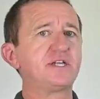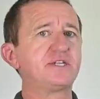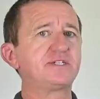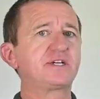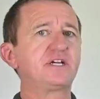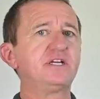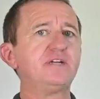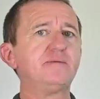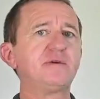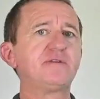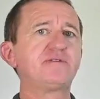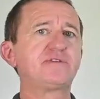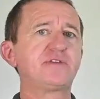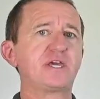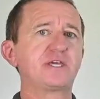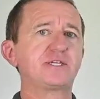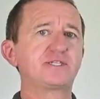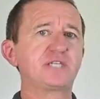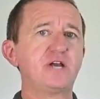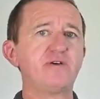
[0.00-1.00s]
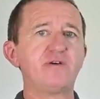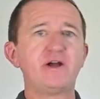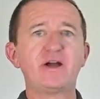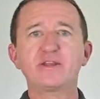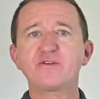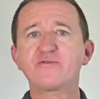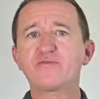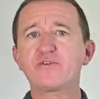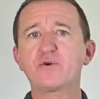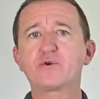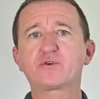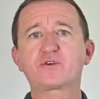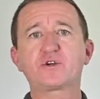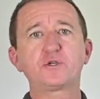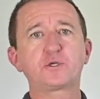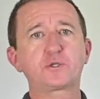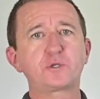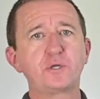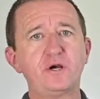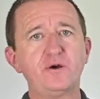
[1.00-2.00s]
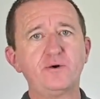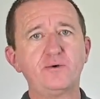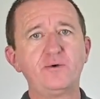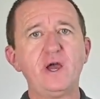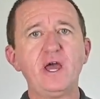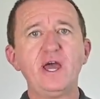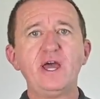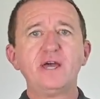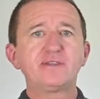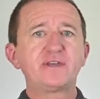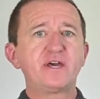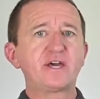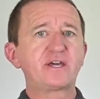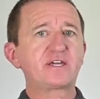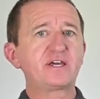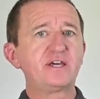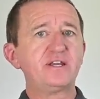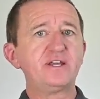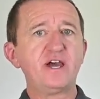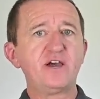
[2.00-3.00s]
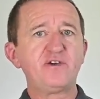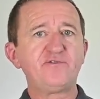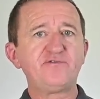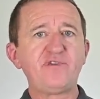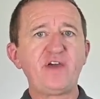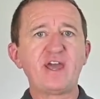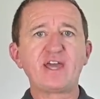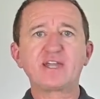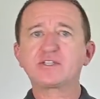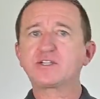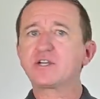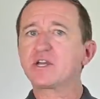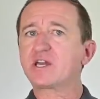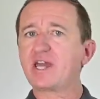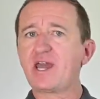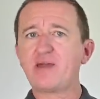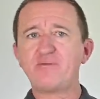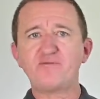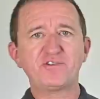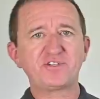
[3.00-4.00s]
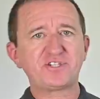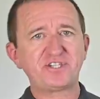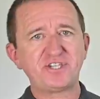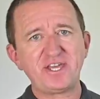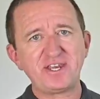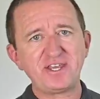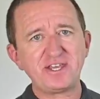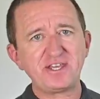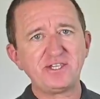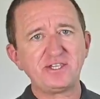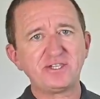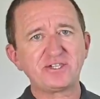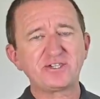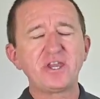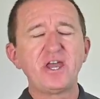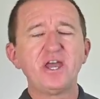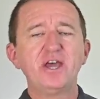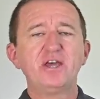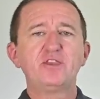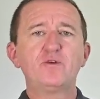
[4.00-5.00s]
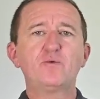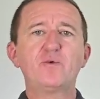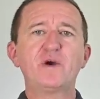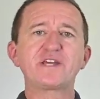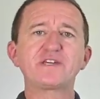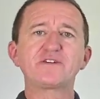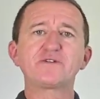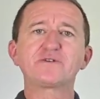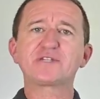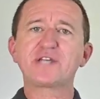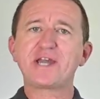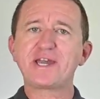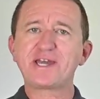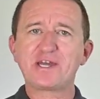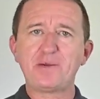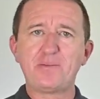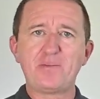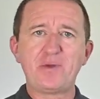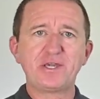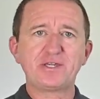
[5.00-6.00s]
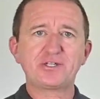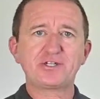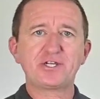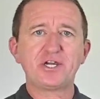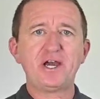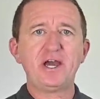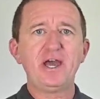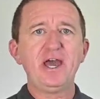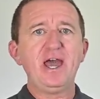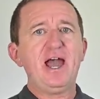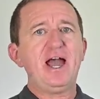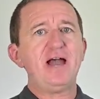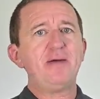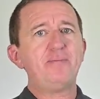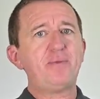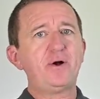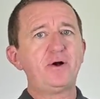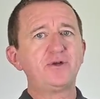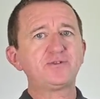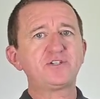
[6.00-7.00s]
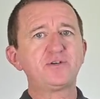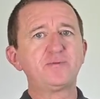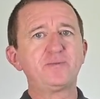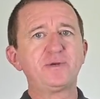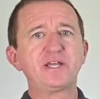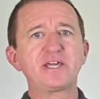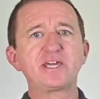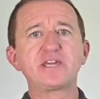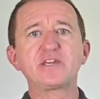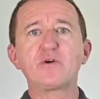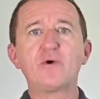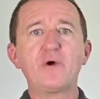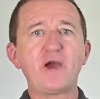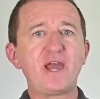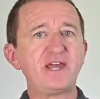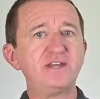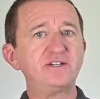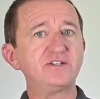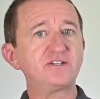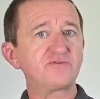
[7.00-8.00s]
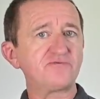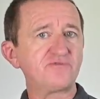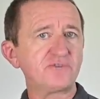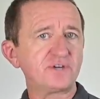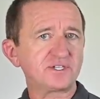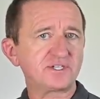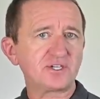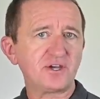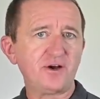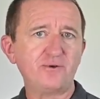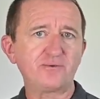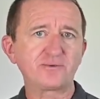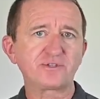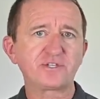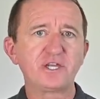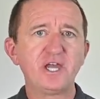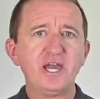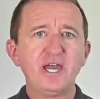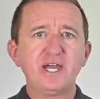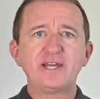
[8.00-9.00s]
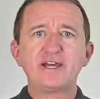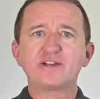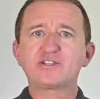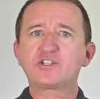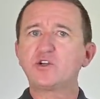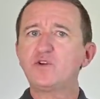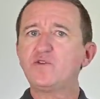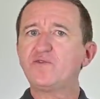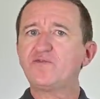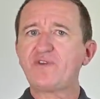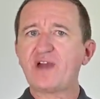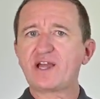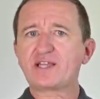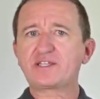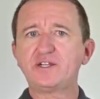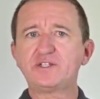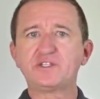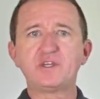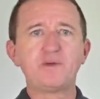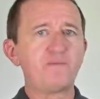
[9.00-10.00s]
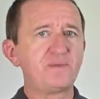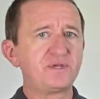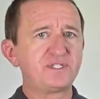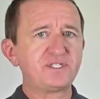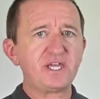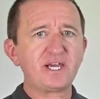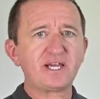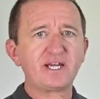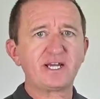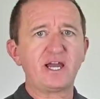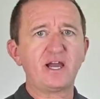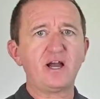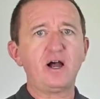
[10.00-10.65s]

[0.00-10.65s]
there's going to be things that are out of your control that are going to affect your camera settings, the way you take a picture and possibly your end result. Now two factors in particular